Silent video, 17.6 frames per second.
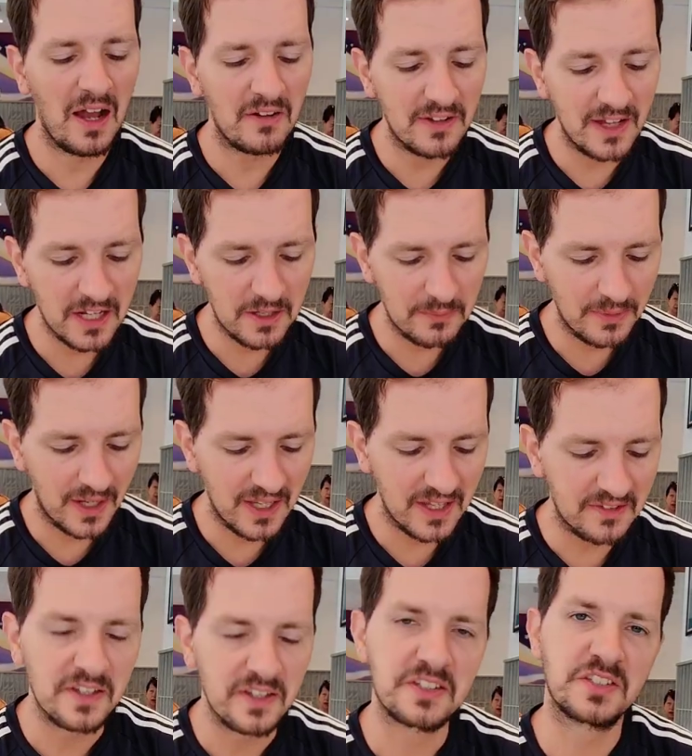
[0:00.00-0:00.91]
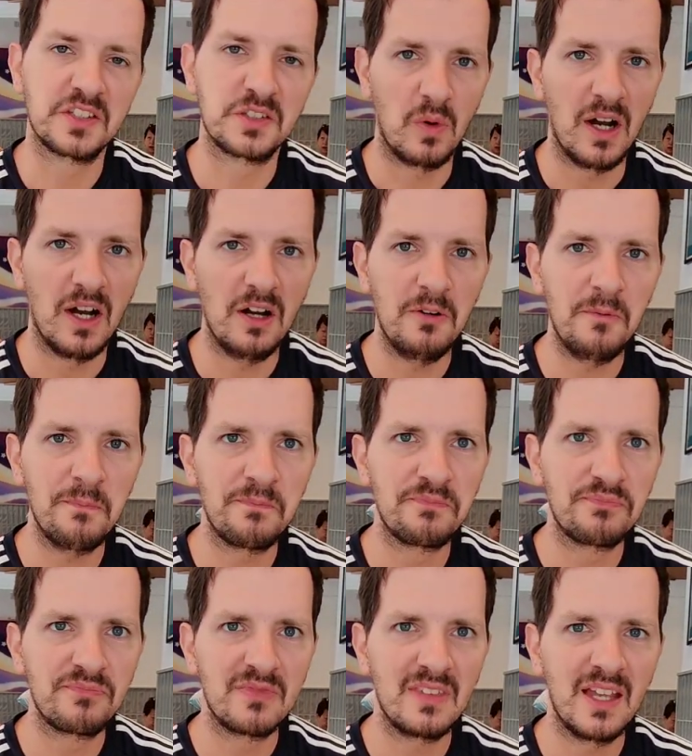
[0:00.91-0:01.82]
I've had a bite of this as well.
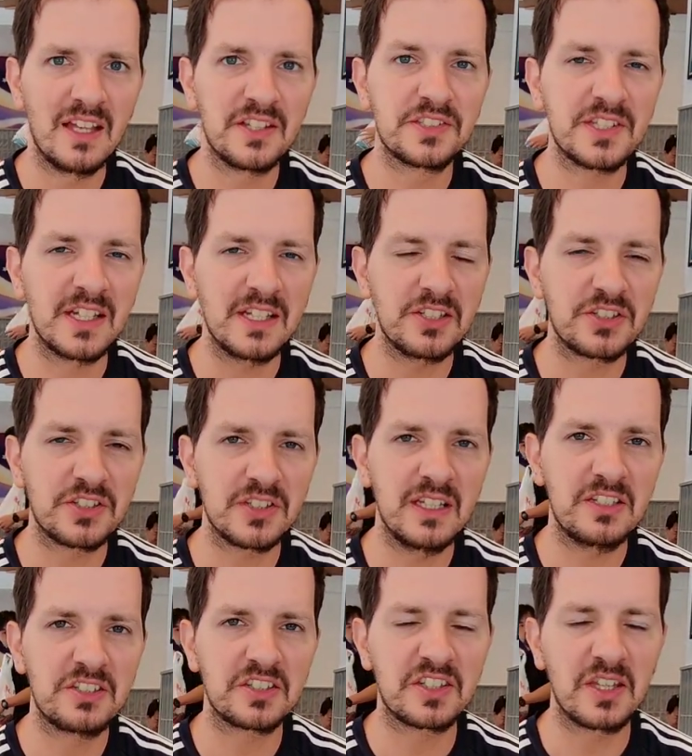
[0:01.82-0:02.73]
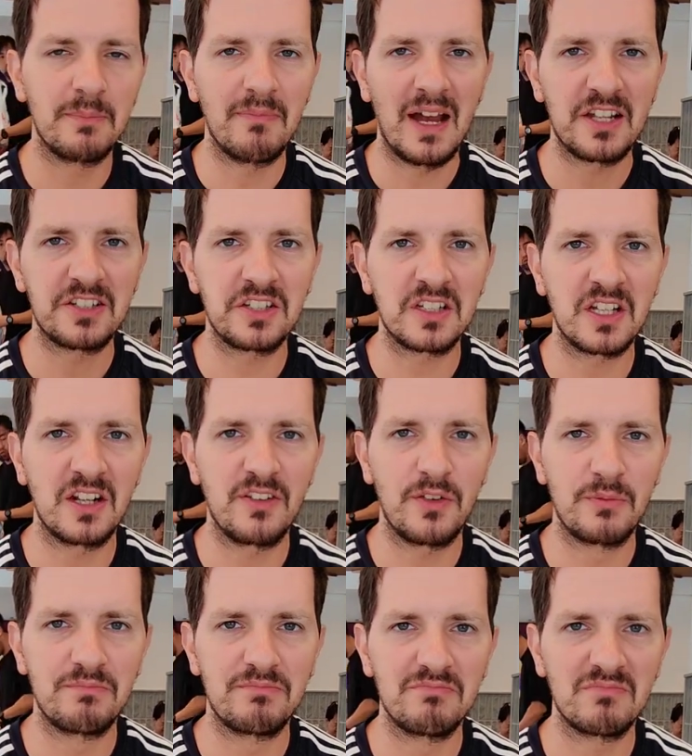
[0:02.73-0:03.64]
Essentially, just imagine kind of
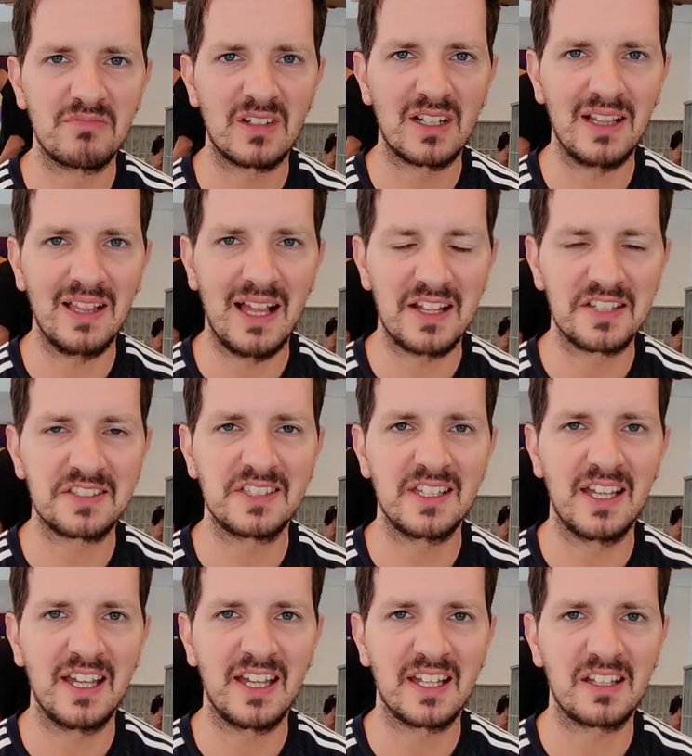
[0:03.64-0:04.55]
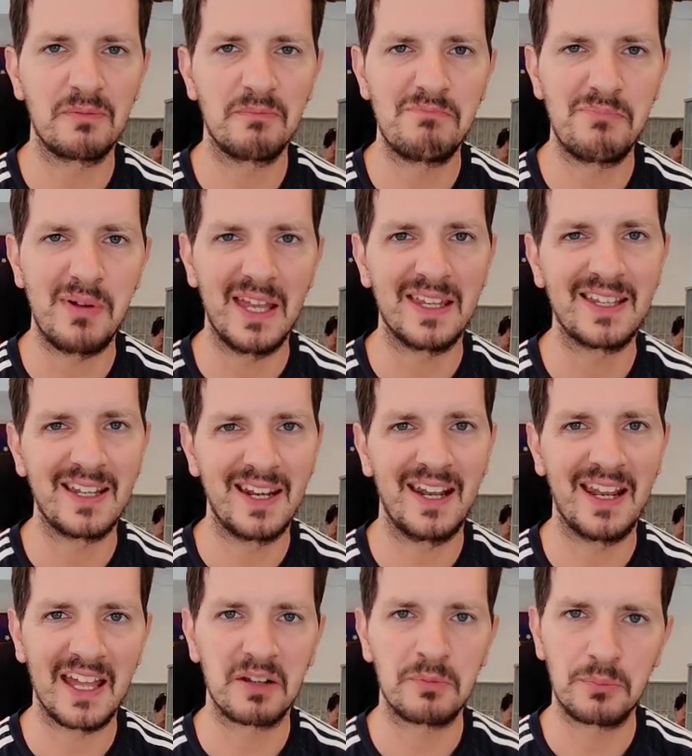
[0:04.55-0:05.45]
a classic bacon
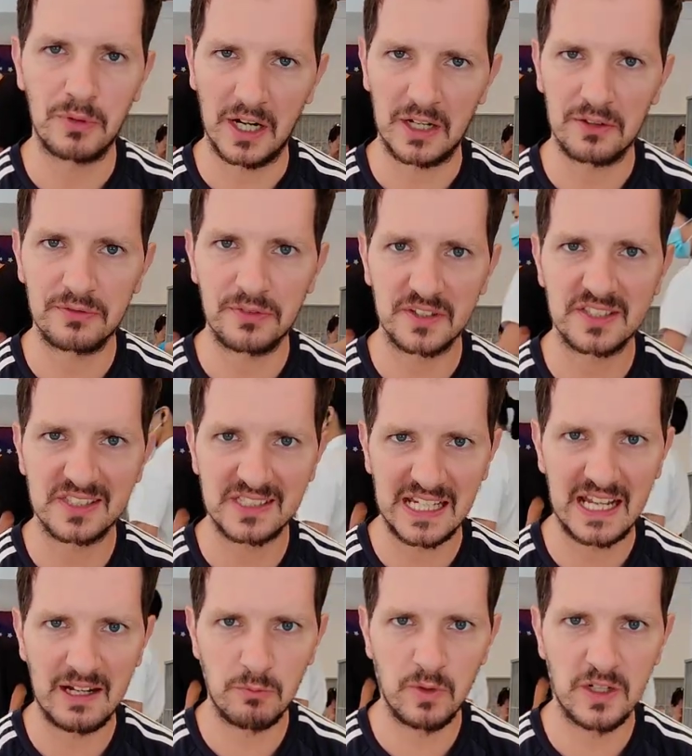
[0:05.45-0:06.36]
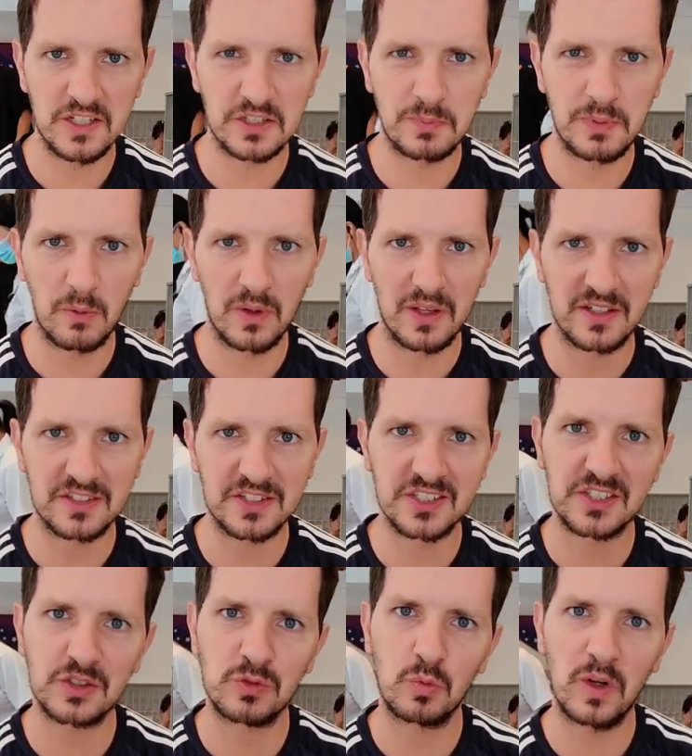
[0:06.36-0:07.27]
and egg breakfast sandwich, but with a
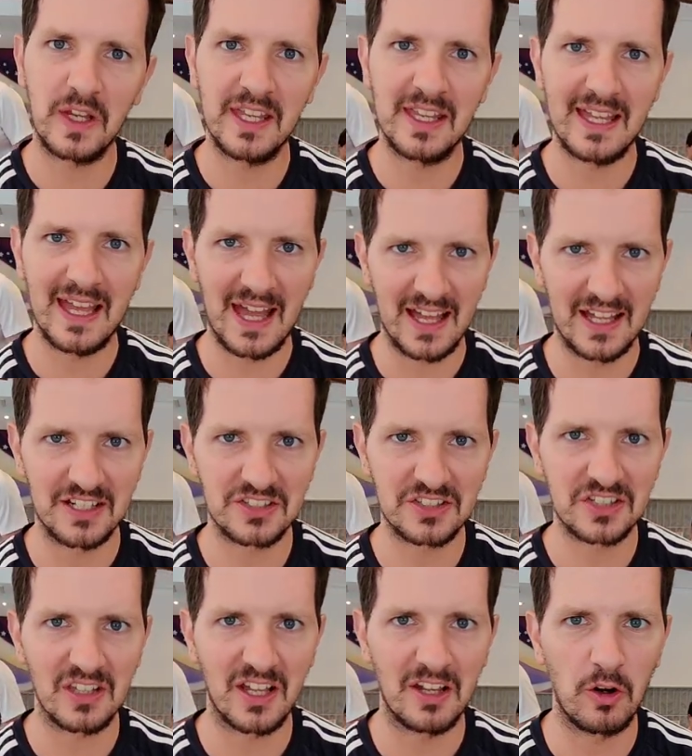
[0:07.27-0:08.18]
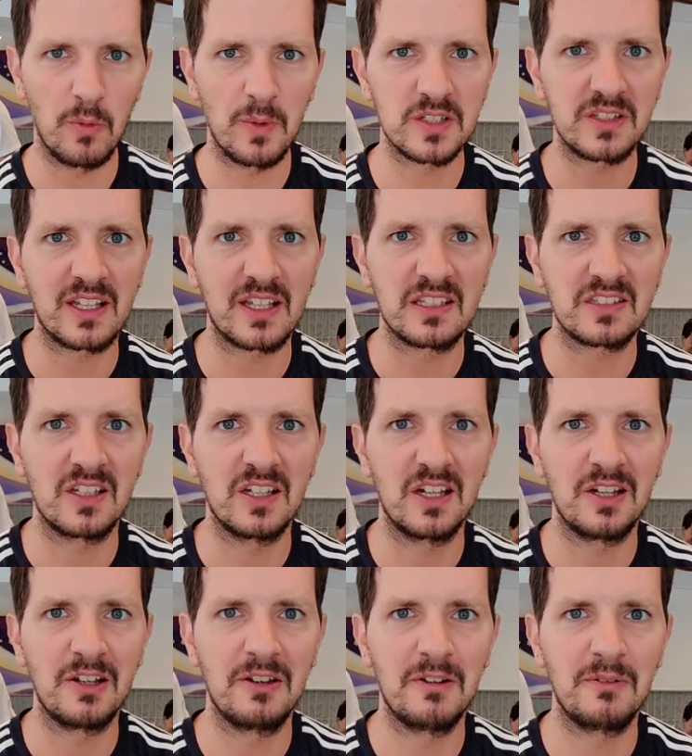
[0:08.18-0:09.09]
sweet edge, like almost like it's
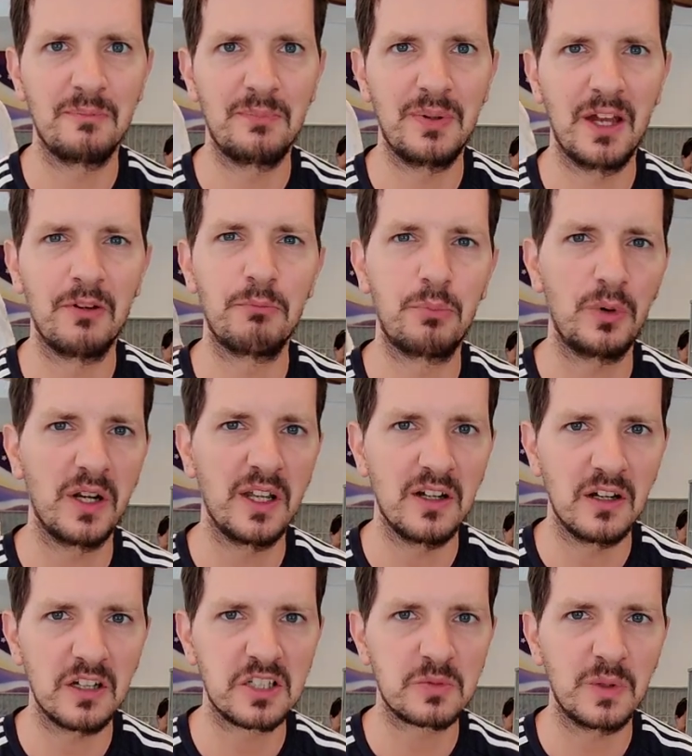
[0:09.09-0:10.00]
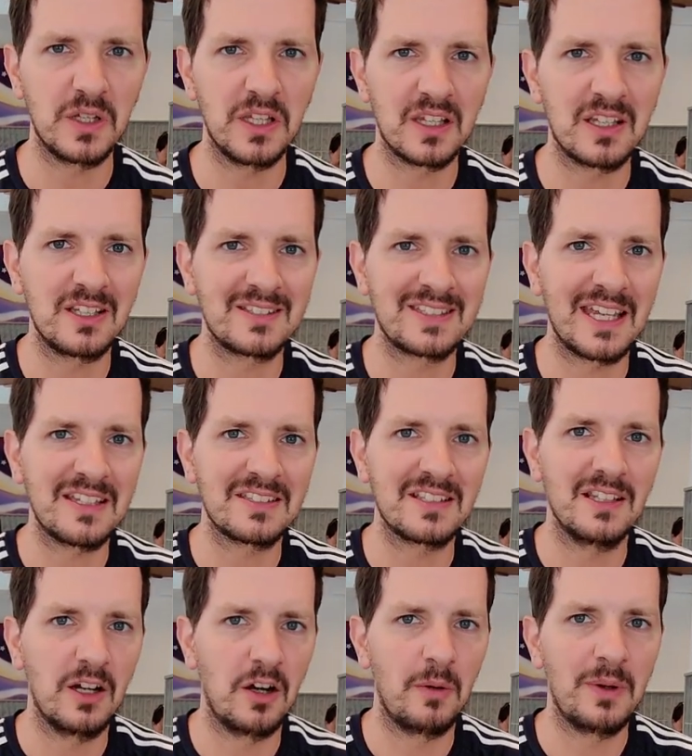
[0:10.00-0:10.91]
a bit of brioche, but you can taste
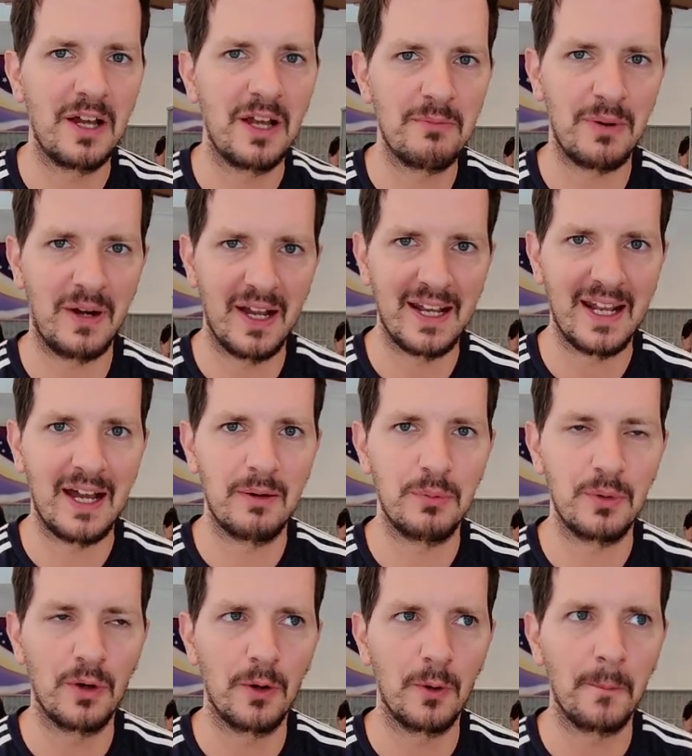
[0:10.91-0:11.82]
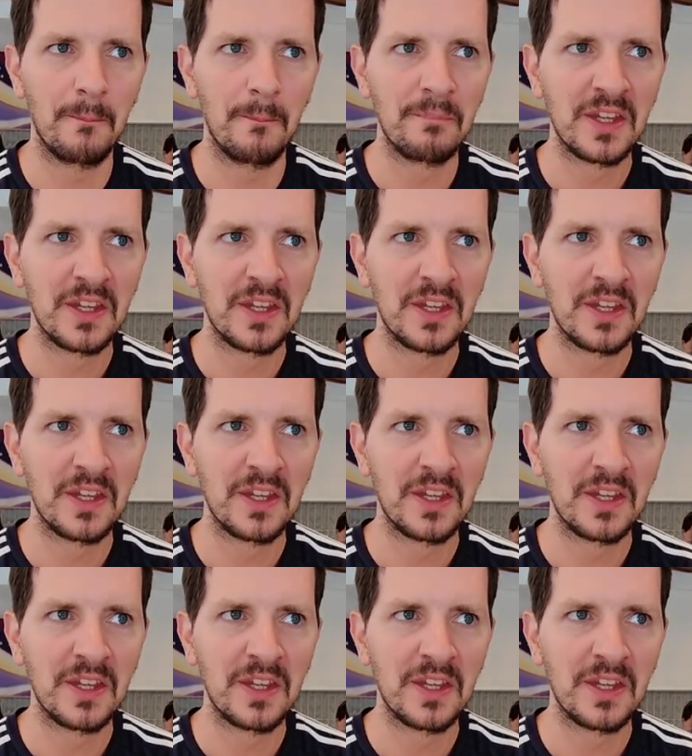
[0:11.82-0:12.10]
a little bit of pineapple.